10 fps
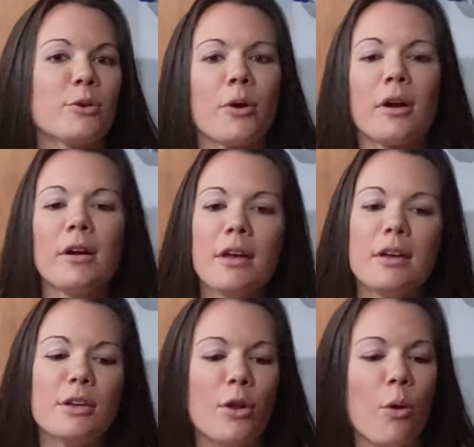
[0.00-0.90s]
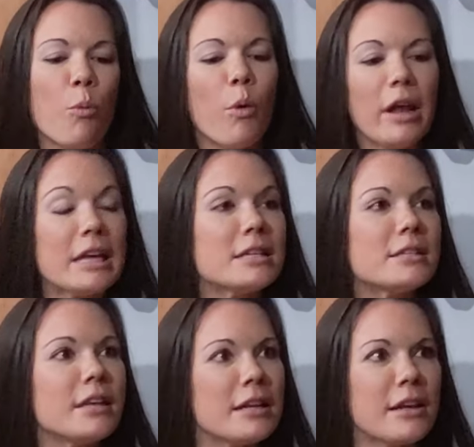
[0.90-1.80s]
Or, you know, what
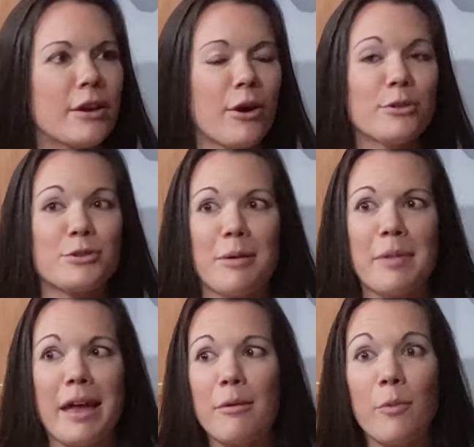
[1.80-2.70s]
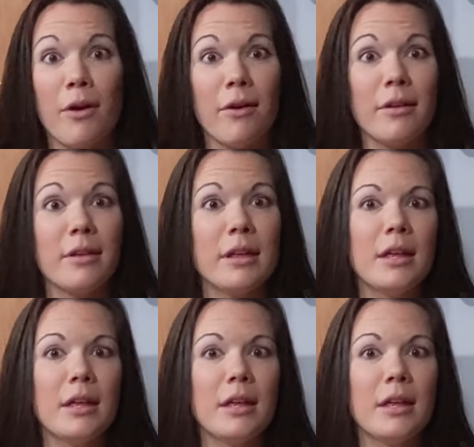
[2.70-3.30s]
is Indian culture? I'm like, well,